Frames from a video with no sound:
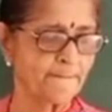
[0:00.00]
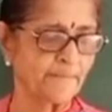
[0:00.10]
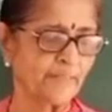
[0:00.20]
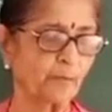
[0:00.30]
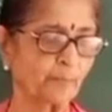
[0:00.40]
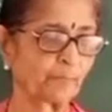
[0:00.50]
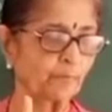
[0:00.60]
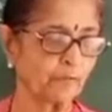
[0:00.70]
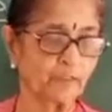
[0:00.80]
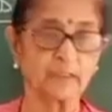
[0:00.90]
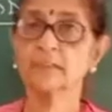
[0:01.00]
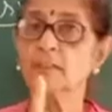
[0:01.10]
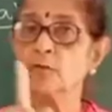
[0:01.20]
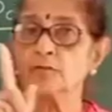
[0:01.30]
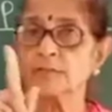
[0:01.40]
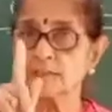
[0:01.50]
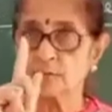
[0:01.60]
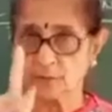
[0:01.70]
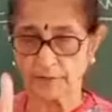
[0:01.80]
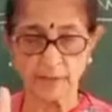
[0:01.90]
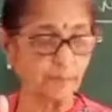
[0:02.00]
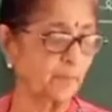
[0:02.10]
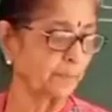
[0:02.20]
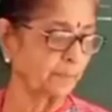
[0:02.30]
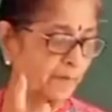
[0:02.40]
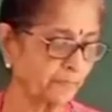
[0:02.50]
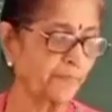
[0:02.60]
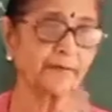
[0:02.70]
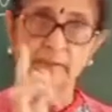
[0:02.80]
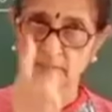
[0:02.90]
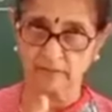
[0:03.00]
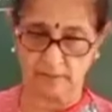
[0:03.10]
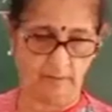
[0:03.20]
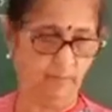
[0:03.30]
Now continuous is not there, but perfect is there.